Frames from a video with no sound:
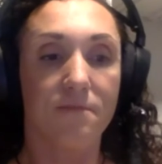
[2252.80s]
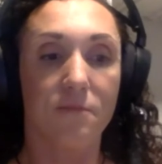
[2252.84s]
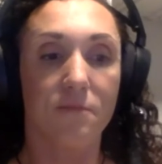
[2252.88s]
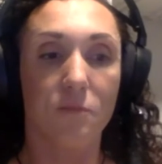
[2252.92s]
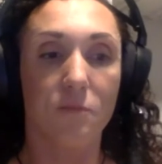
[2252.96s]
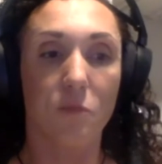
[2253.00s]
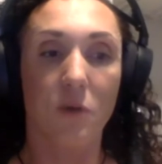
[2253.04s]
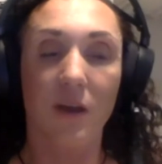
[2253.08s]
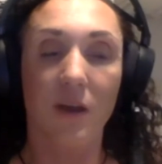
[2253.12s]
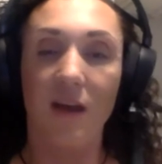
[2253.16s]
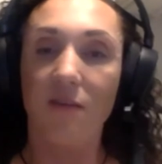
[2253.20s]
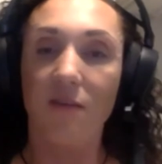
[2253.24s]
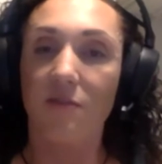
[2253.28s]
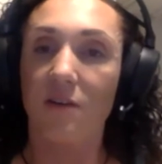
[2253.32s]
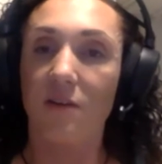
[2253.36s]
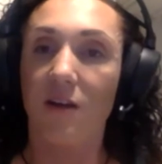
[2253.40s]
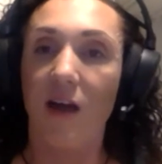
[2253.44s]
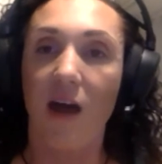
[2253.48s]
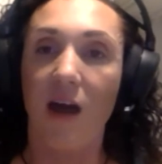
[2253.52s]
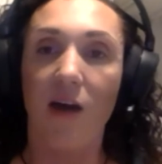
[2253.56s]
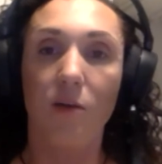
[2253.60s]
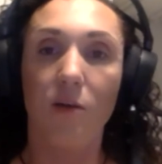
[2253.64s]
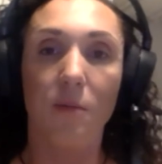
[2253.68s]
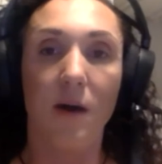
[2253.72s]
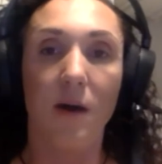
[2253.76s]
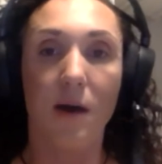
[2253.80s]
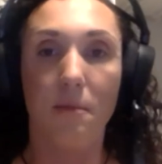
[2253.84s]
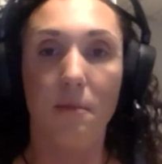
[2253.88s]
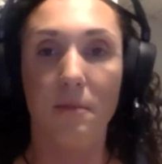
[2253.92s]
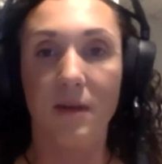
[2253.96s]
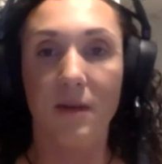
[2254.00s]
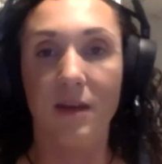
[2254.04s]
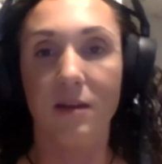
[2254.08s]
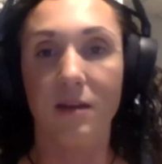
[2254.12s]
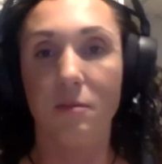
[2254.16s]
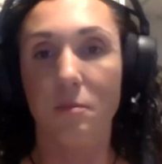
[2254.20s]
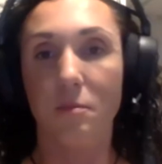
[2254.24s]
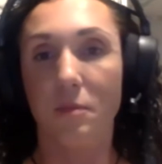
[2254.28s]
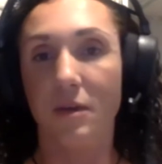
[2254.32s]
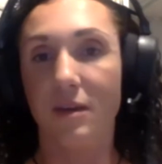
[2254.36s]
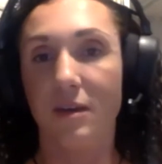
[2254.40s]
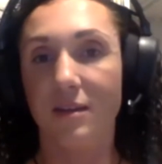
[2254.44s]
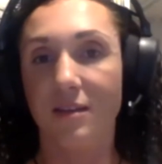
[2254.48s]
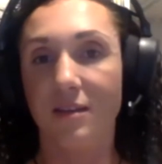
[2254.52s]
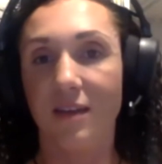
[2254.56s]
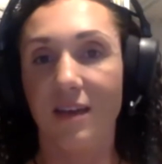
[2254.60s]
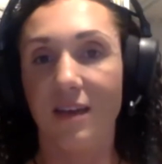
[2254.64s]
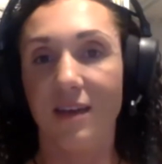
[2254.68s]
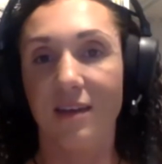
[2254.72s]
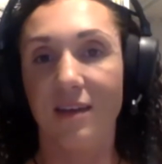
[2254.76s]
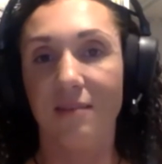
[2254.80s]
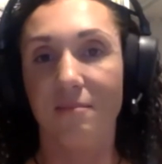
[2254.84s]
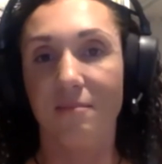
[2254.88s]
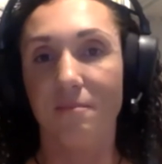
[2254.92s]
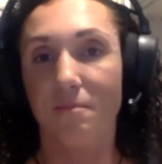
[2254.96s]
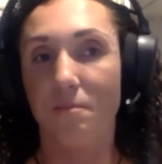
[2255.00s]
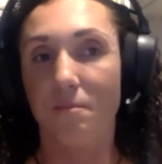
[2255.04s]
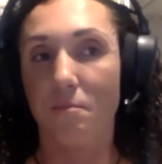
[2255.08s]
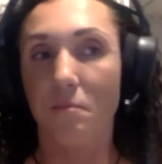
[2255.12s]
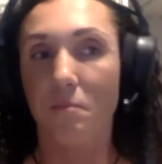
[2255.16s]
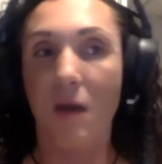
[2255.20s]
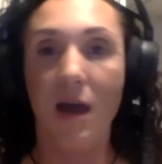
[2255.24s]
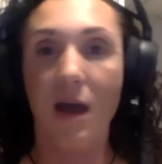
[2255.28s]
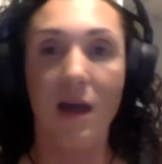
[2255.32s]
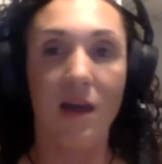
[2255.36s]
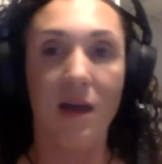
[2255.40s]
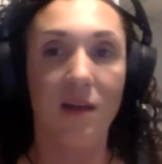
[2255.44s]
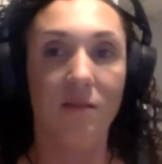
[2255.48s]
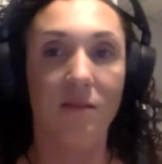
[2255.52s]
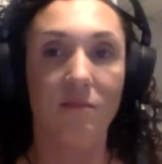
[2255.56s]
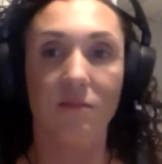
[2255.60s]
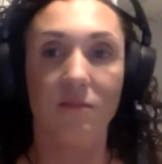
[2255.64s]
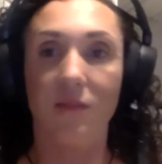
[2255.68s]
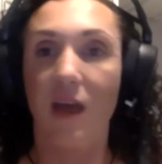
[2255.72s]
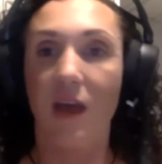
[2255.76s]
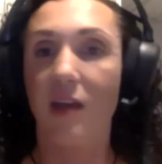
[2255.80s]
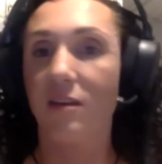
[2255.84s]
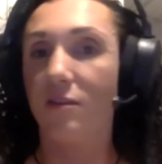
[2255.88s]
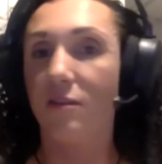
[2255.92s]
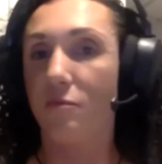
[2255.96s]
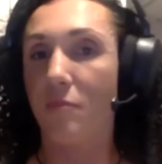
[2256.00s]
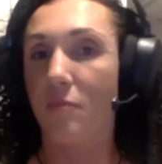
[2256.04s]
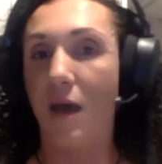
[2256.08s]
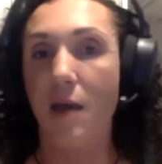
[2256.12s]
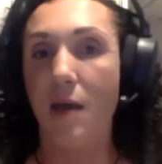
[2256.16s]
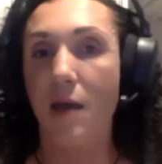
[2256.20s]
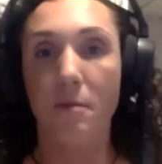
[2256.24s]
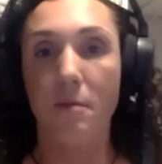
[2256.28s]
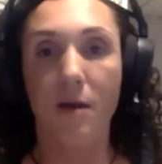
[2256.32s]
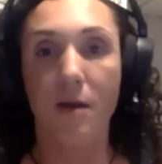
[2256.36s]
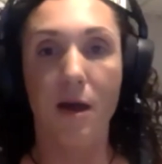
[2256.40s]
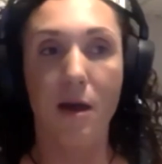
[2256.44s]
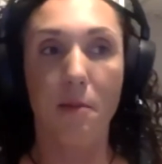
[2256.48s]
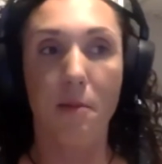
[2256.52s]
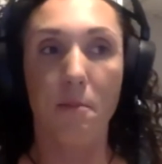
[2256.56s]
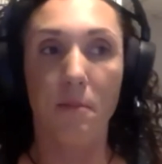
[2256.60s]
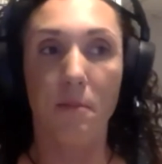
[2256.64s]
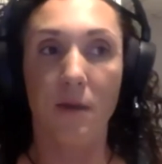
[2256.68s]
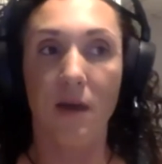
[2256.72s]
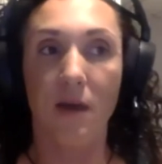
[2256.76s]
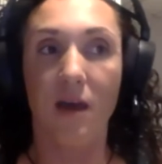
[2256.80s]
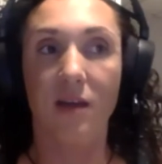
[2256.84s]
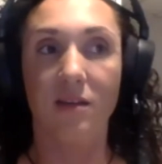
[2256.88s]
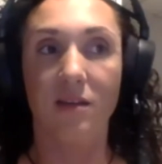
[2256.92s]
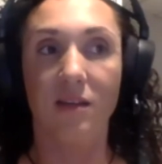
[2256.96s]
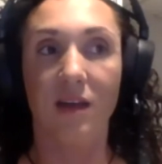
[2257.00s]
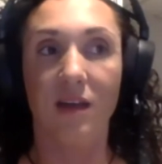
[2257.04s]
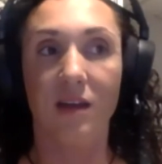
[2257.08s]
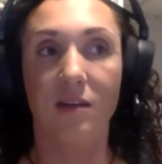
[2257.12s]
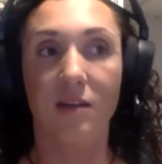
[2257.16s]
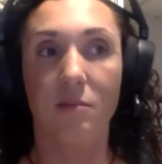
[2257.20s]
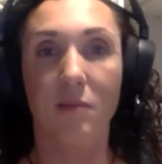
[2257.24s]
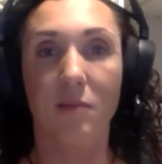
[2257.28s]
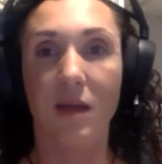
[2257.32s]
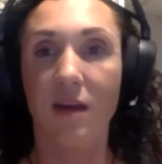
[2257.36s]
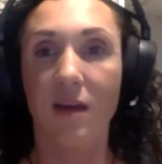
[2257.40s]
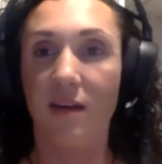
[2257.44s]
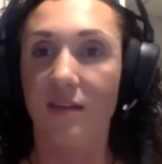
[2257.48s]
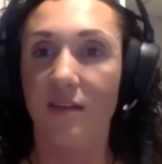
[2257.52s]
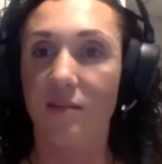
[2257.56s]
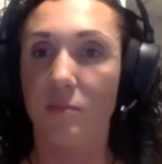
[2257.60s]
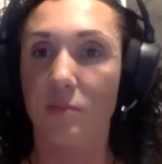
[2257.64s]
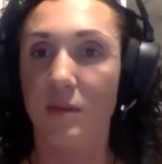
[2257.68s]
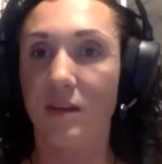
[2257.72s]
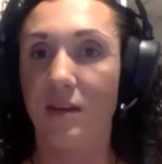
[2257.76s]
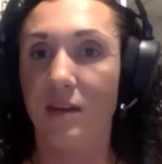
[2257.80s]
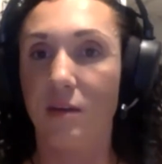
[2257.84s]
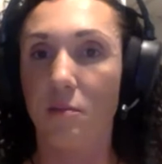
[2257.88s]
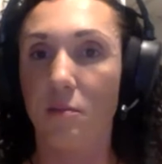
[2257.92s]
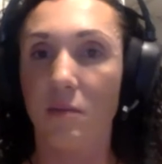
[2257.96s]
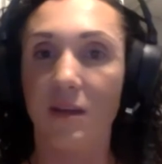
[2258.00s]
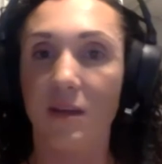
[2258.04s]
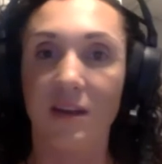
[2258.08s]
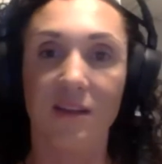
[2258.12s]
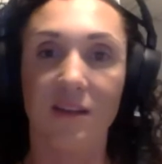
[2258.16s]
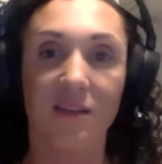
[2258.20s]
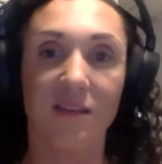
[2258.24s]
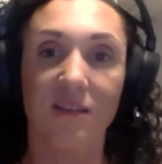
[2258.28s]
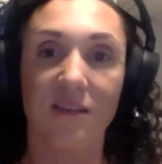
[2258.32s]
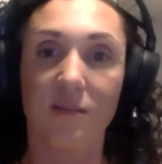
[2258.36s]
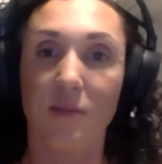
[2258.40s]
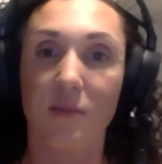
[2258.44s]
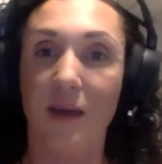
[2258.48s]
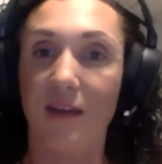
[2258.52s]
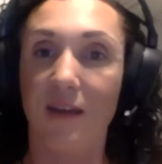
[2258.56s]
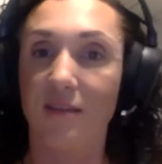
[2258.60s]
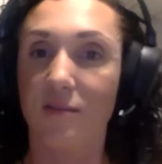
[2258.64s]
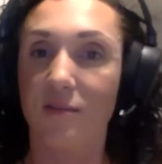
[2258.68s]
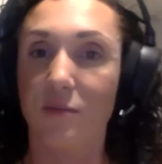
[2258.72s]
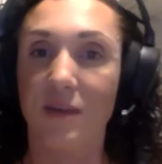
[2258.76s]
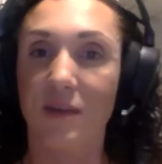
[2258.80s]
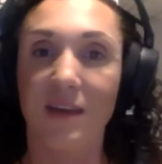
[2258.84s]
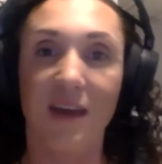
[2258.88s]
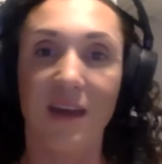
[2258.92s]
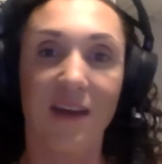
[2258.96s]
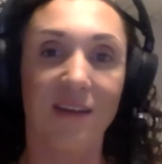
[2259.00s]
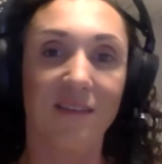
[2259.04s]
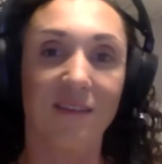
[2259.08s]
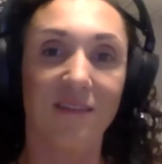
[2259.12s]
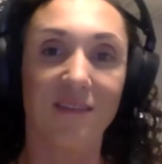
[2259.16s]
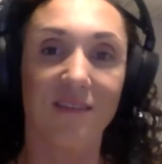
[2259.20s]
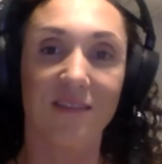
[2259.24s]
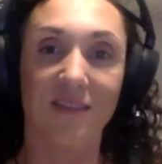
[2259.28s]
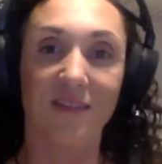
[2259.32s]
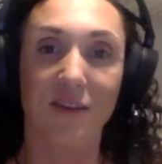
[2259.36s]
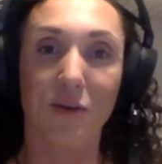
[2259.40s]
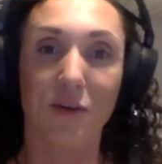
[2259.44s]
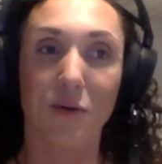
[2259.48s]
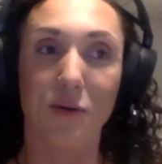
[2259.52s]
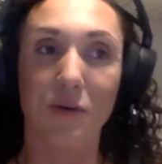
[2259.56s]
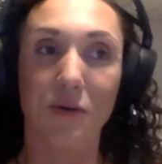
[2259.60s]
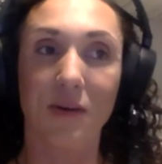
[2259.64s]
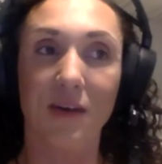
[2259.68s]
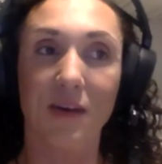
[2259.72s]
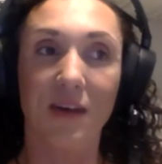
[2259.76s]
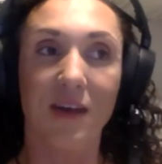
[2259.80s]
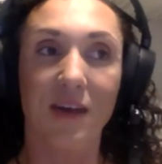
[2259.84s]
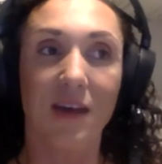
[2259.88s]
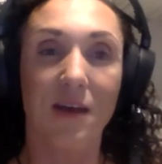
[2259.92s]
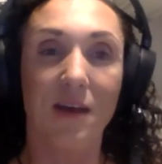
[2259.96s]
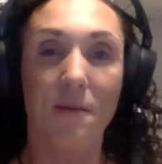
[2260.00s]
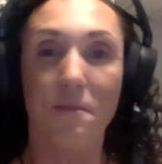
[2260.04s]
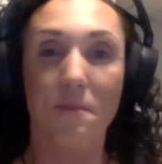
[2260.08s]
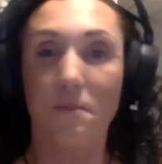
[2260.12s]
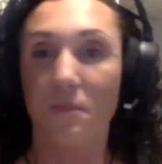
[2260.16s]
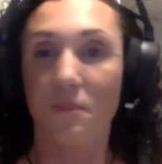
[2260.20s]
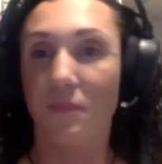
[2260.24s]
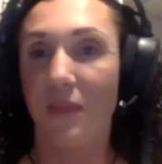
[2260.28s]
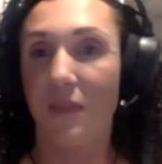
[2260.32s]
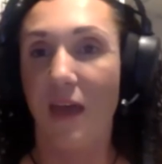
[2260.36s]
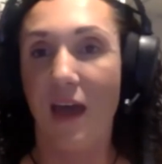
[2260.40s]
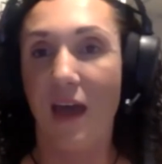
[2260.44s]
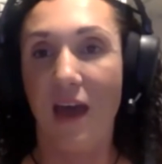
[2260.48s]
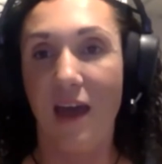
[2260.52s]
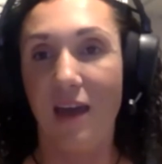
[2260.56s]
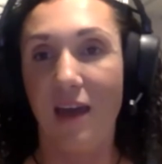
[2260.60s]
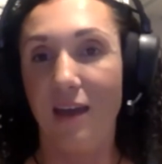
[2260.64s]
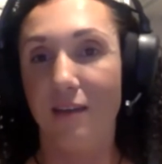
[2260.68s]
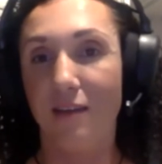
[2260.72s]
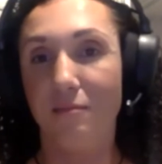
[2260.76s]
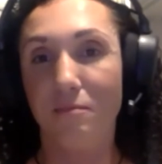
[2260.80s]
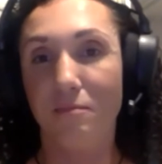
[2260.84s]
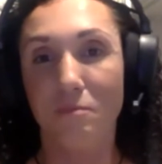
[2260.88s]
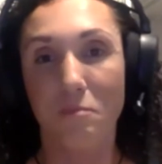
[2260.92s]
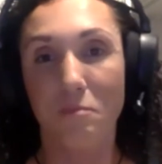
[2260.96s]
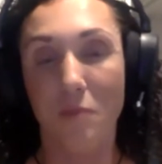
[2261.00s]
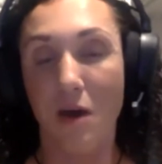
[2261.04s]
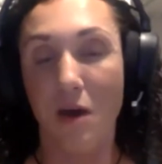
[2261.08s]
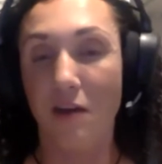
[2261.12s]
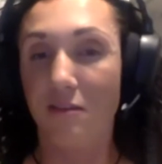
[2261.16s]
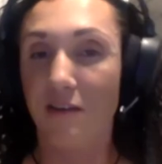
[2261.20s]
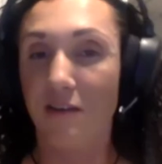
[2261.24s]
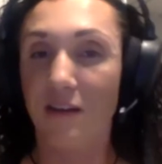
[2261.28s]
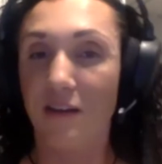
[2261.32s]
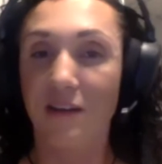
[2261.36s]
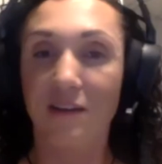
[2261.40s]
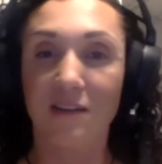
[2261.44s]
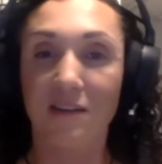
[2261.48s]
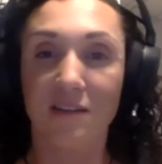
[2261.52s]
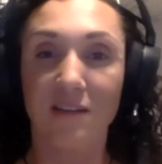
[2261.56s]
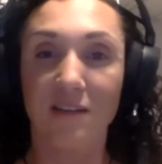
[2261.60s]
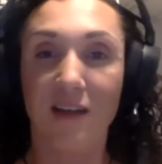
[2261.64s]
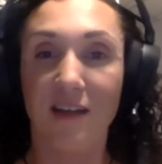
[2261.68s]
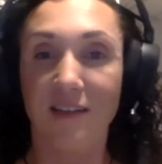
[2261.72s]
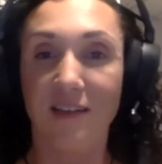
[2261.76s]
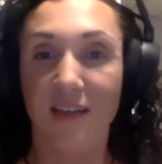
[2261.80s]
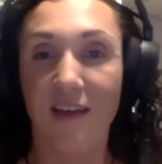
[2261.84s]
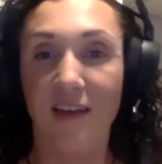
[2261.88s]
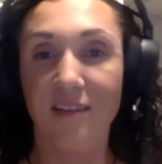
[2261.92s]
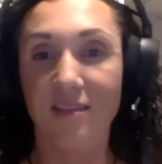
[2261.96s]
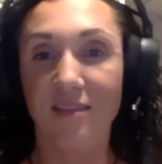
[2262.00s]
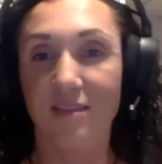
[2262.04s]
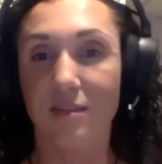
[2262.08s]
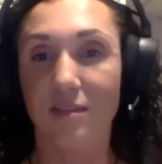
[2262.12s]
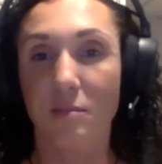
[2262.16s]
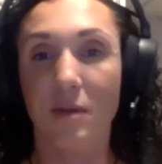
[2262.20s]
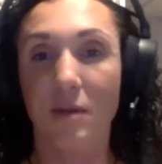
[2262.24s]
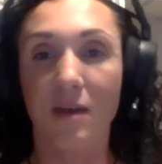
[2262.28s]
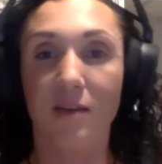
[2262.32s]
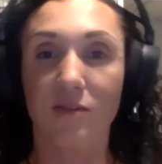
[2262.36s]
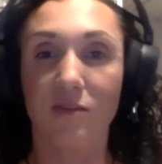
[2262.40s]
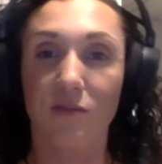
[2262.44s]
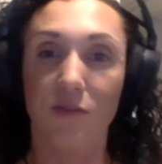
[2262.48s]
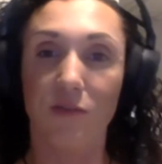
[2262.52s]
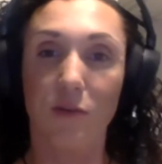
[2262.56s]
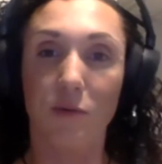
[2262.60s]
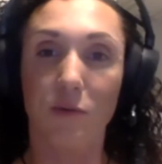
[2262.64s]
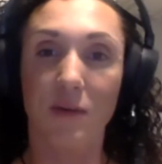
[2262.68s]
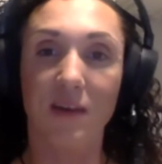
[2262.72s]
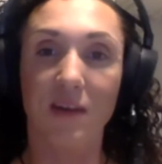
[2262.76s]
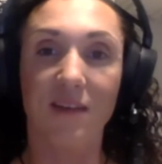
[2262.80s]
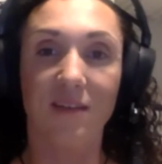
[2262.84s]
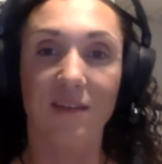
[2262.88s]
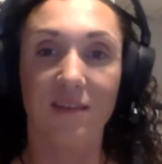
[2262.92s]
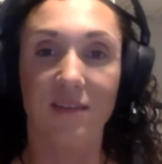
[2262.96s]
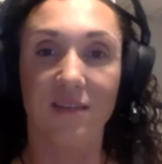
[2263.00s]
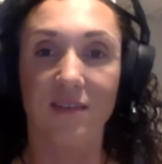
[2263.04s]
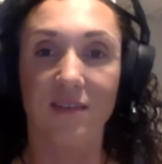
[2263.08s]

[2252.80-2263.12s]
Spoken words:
whatever, I'll pop in. But like my end of my prep and then my husband competed this past weekend. So I moderated a lot less the past few weeks.